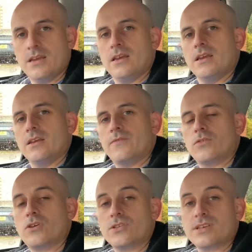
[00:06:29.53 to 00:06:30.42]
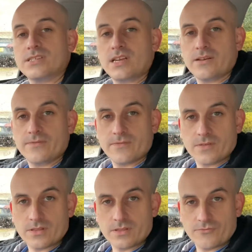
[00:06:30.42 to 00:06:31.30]
If your car doesn't have
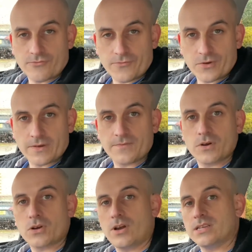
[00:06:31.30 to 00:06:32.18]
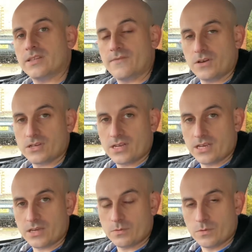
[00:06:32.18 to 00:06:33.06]
the front fog lights, the first
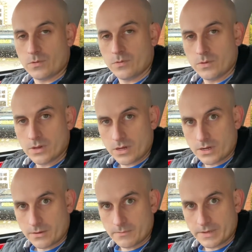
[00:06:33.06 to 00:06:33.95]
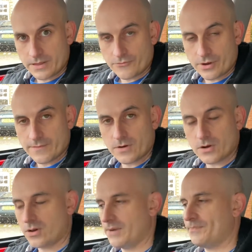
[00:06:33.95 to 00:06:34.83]
click will be the rear fog
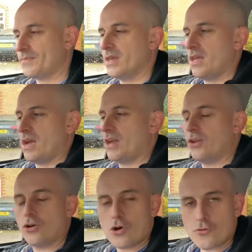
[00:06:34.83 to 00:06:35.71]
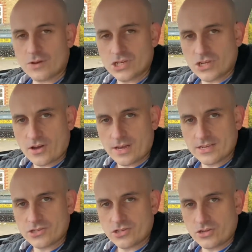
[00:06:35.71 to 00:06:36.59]
light, and an orange
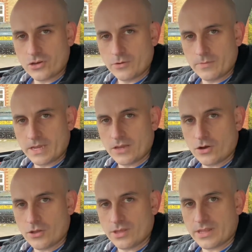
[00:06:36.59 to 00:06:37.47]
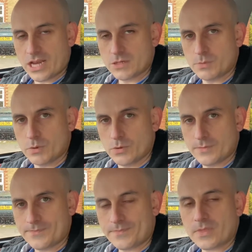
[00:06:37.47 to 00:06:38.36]
light should illuminate on the dashboard.
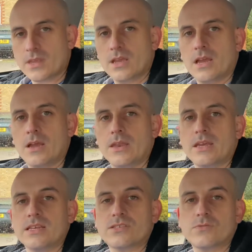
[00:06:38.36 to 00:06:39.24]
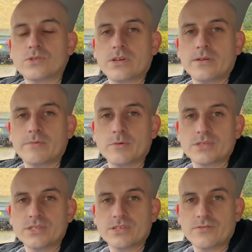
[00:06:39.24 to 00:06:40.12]
And it's also
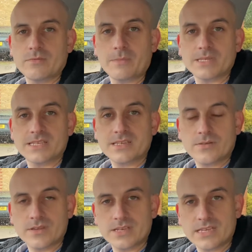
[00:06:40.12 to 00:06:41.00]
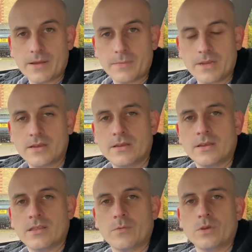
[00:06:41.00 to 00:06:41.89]
important to remember to tell the examiner
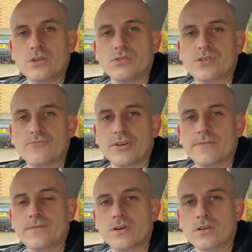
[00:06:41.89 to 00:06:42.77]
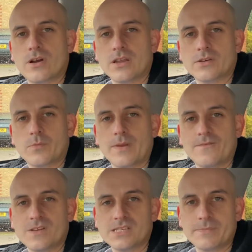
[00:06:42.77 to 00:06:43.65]
that we use the rear fog light when
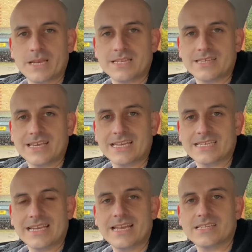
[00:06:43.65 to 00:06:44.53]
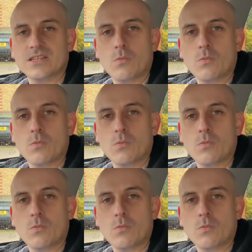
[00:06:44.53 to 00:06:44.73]
visibility is less than